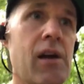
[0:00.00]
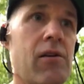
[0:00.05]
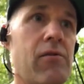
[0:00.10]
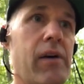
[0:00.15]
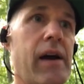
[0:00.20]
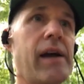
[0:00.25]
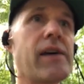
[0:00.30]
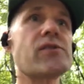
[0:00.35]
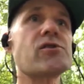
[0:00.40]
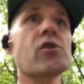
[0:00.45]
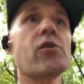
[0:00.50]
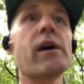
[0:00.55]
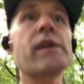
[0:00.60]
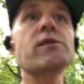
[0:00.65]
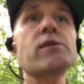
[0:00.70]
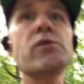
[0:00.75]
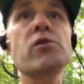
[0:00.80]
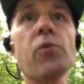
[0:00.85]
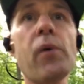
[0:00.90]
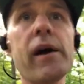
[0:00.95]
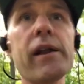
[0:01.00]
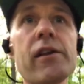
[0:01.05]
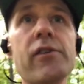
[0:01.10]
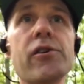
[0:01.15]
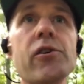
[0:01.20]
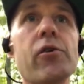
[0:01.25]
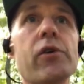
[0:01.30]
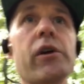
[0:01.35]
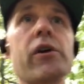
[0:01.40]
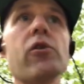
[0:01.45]
right? So that's what you want to
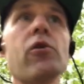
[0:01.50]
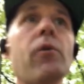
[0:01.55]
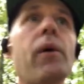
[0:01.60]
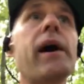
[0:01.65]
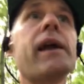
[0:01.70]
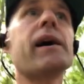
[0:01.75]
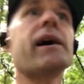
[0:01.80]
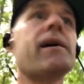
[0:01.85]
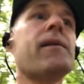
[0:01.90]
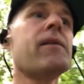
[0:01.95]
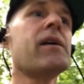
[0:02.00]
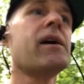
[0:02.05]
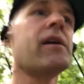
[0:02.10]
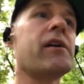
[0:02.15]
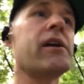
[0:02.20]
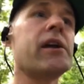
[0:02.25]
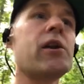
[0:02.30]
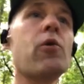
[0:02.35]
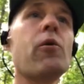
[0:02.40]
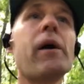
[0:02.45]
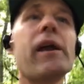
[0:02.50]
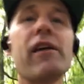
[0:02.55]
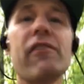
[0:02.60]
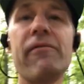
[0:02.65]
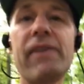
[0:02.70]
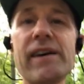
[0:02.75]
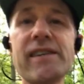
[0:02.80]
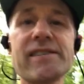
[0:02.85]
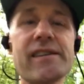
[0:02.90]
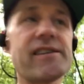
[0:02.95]
do. You don't want to
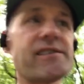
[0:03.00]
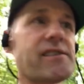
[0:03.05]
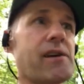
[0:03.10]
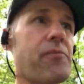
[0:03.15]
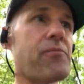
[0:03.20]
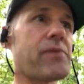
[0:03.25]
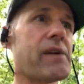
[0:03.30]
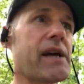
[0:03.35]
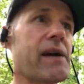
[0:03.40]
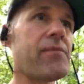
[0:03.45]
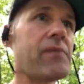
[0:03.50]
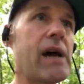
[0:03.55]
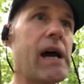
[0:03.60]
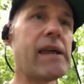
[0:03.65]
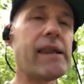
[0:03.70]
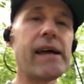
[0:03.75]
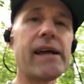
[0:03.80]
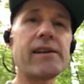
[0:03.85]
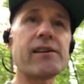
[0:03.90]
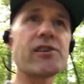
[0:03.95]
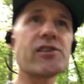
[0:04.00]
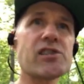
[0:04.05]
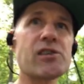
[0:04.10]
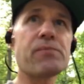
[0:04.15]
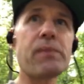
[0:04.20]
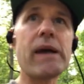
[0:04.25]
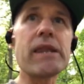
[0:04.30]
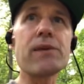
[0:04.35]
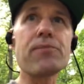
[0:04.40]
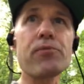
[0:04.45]
invest in something and then just
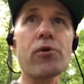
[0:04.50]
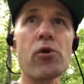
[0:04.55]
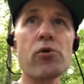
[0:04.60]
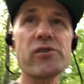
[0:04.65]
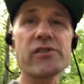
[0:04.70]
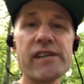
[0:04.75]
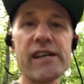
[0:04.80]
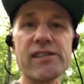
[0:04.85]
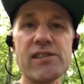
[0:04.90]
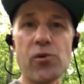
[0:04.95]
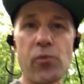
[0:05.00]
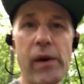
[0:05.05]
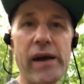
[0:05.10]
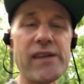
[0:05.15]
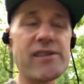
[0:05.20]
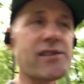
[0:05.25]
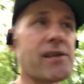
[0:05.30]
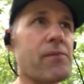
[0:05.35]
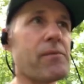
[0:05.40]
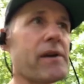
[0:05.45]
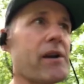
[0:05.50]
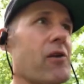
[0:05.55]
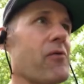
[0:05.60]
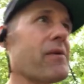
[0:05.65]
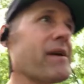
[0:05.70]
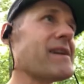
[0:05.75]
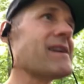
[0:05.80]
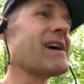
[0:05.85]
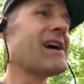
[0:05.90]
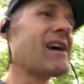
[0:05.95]
spend the proceeds and waste them. You know, I
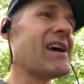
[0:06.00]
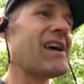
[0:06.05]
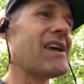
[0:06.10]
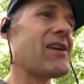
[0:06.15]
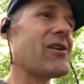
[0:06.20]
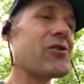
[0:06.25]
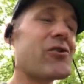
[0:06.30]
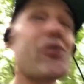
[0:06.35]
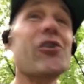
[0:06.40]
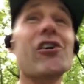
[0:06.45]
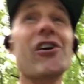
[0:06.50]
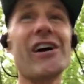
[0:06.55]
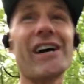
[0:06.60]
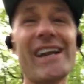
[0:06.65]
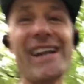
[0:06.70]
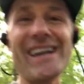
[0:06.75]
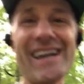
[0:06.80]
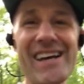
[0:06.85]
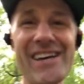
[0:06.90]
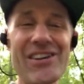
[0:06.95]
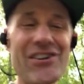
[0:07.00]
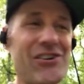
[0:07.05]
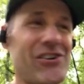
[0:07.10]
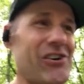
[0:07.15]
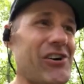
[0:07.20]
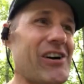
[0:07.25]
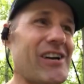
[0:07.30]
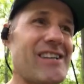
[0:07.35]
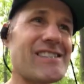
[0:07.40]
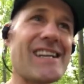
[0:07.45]
mean, you could,
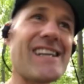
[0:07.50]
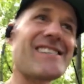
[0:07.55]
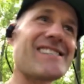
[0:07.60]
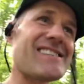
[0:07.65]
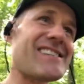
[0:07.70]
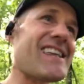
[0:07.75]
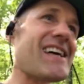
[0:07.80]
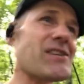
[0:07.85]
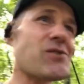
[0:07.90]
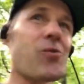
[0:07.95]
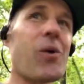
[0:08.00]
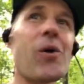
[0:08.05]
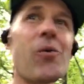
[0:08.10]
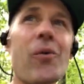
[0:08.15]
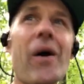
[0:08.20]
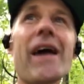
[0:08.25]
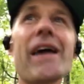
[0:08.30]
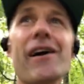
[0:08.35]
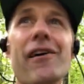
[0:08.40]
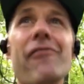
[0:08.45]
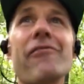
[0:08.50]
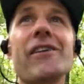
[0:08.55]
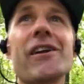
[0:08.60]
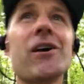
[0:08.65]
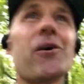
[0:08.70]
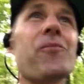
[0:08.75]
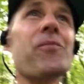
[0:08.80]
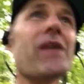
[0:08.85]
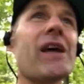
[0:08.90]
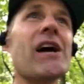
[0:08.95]
because that's one way of, you
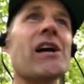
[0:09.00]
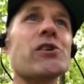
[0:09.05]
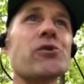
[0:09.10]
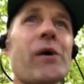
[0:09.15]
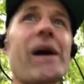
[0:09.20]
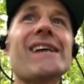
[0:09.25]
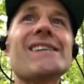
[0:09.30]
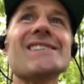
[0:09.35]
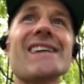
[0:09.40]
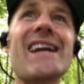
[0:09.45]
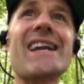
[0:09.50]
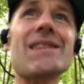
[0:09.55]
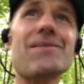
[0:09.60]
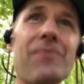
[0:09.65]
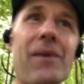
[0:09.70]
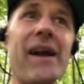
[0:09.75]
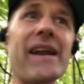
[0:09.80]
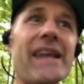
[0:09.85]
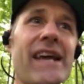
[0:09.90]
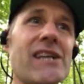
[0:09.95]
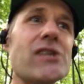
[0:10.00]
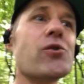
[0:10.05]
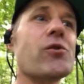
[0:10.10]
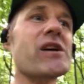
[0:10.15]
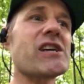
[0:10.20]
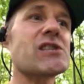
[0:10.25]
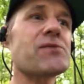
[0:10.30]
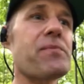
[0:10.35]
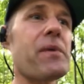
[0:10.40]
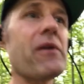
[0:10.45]
know, translating the money into an
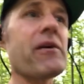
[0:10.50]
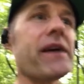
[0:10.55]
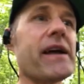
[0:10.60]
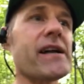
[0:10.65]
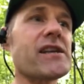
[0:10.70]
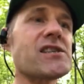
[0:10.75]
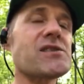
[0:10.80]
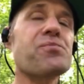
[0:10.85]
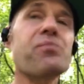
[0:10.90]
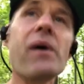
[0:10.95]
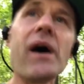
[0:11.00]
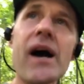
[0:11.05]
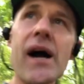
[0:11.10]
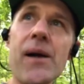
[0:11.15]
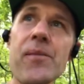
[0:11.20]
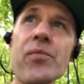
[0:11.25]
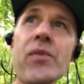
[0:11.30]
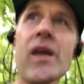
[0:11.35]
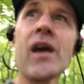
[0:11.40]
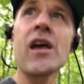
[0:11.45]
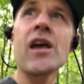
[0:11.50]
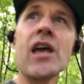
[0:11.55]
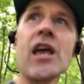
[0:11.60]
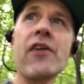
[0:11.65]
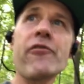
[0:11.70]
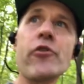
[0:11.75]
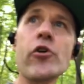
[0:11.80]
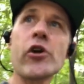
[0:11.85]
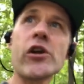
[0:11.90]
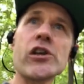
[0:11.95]
experience. But
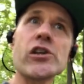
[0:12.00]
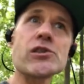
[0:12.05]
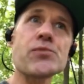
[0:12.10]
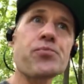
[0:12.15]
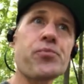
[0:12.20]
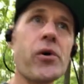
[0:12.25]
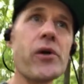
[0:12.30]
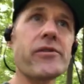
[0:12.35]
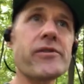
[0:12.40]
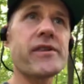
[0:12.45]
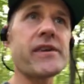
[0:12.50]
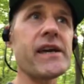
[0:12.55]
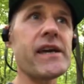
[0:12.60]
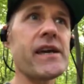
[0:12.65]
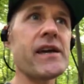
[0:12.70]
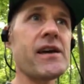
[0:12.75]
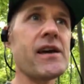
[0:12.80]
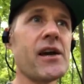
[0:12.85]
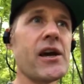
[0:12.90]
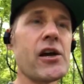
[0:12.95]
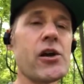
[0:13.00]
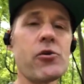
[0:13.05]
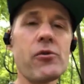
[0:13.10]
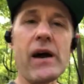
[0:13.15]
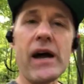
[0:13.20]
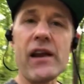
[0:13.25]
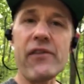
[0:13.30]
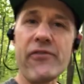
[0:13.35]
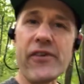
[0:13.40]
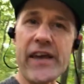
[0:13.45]
if you can just put the
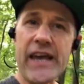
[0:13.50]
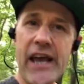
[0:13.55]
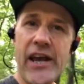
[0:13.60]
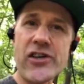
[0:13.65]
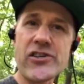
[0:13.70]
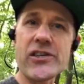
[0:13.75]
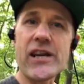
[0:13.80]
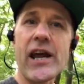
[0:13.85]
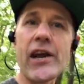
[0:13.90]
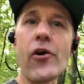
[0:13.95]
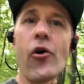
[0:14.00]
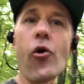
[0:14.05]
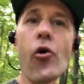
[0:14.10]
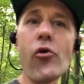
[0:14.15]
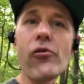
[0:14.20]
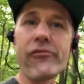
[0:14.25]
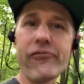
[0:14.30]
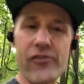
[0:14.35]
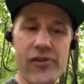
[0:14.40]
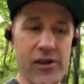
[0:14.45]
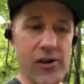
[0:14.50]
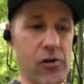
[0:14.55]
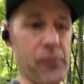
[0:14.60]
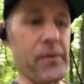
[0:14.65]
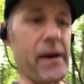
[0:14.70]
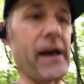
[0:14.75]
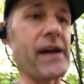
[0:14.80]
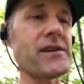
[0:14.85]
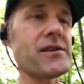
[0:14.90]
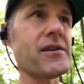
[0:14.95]
gratification on hold for a little
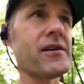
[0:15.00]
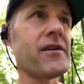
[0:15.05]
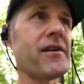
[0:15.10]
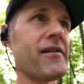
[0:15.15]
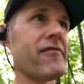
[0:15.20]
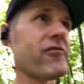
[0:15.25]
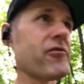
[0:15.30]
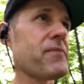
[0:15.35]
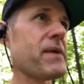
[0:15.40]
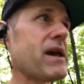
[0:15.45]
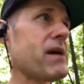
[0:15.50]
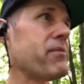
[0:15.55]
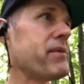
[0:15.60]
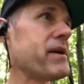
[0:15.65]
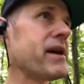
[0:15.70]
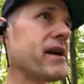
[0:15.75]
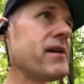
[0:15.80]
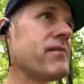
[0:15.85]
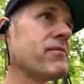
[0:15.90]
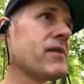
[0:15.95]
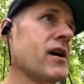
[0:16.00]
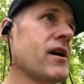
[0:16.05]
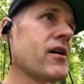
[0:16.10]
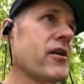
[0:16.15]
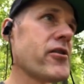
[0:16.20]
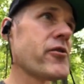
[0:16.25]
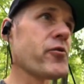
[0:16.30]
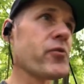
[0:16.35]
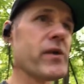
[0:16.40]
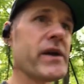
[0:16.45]
bit, for maybe
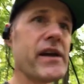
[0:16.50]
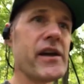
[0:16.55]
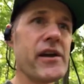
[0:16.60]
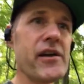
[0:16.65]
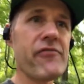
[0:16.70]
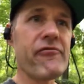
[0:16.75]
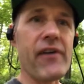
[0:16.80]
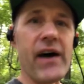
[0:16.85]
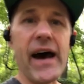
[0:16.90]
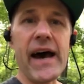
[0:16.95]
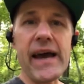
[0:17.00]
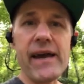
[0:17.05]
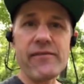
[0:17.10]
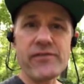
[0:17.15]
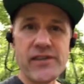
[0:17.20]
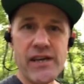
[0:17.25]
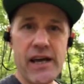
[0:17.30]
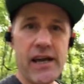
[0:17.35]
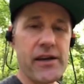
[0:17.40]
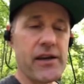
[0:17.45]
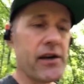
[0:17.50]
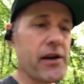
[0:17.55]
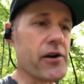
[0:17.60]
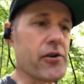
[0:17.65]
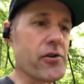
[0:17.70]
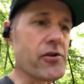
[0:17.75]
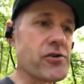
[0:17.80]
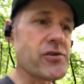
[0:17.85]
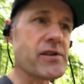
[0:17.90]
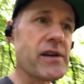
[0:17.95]
3, 5, 10
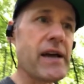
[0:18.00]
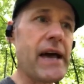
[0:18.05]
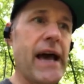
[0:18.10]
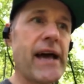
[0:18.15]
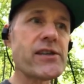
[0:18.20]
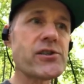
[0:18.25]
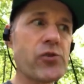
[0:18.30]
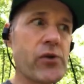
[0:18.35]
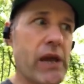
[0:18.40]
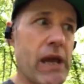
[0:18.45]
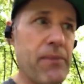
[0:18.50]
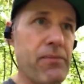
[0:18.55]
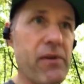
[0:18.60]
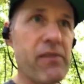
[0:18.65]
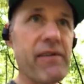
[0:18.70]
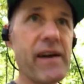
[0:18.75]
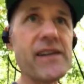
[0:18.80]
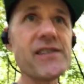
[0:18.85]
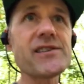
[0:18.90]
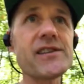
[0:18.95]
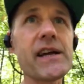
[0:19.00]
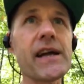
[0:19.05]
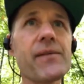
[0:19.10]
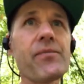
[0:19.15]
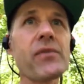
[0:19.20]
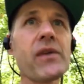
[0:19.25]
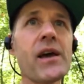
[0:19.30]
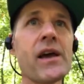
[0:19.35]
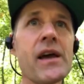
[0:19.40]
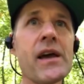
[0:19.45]
years, as you keep
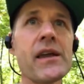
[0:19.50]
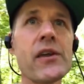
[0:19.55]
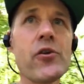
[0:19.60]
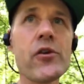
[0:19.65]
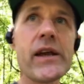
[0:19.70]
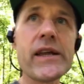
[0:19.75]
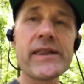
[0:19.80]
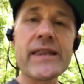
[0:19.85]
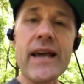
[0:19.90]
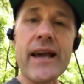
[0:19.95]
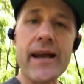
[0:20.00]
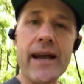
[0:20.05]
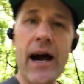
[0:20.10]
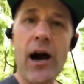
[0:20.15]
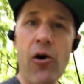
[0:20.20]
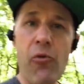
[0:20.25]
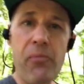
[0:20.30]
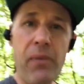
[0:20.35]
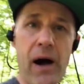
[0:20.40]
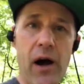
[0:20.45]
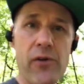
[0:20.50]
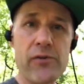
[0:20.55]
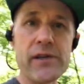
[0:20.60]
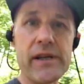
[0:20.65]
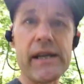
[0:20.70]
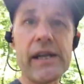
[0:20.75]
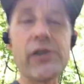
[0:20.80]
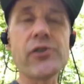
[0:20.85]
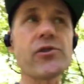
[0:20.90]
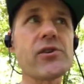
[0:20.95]
investing, you get that
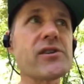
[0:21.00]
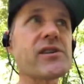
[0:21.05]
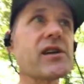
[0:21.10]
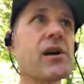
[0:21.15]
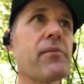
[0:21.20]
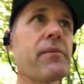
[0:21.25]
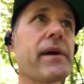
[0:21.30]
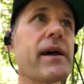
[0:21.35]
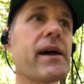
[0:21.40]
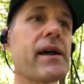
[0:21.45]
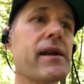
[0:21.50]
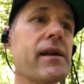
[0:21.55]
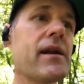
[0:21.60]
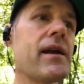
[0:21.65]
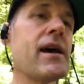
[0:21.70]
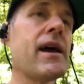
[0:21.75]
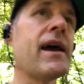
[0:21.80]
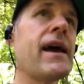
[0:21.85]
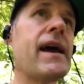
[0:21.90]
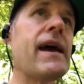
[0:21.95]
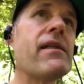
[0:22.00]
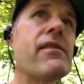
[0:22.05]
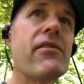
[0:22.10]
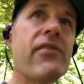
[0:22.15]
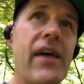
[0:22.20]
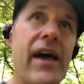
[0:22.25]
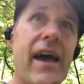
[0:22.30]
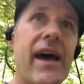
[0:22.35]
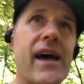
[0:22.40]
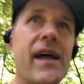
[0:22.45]
compounded interest coming in, and
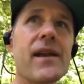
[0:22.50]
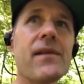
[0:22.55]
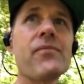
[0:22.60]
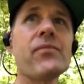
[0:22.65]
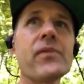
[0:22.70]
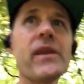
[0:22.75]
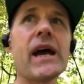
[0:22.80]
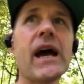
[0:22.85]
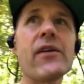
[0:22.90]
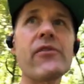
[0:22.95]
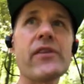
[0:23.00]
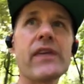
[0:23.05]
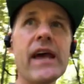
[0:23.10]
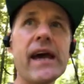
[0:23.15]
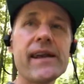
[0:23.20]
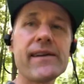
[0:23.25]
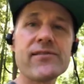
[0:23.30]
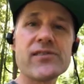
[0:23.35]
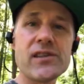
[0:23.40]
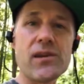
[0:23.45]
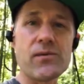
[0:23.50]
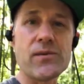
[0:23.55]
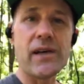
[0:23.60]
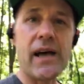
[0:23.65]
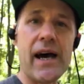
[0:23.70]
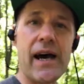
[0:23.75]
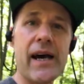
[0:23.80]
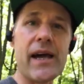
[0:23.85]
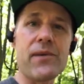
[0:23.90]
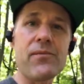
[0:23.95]
then at the end of some
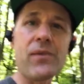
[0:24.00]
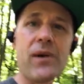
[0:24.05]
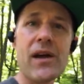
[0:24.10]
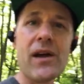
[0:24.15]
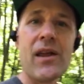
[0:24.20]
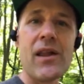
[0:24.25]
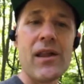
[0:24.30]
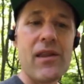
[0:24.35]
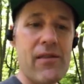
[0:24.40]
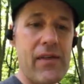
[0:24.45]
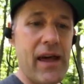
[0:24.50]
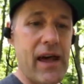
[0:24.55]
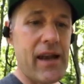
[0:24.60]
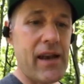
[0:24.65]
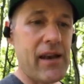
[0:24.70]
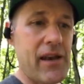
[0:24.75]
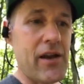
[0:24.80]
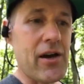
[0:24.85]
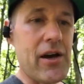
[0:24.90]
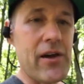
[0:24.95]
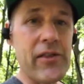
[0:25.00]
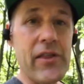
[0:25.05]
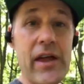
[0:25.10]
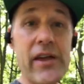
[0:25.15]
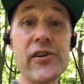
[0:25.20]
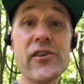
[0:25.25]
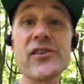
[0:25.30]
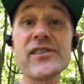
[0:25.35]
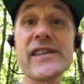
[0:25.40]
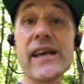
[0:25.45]
time, then
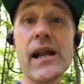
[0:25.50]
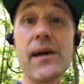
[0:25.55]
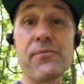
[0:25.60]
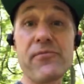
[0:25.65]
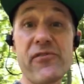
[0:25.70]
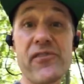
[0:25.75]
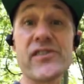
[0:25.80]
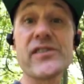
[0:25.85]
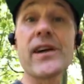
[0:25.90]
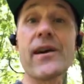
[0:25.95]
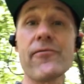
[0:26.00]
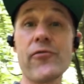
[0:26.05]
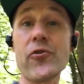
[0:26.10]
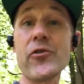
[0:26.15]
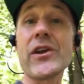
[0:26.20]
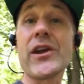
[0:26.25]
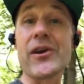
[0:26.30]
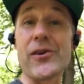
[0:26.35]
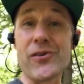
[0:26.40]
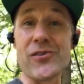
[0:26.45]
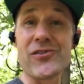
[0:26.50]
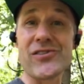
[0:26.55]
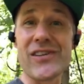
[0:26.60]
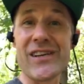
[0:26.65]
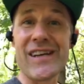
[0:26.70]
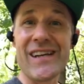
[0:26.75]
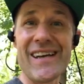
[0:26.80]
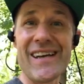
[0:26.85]
you're set up for several years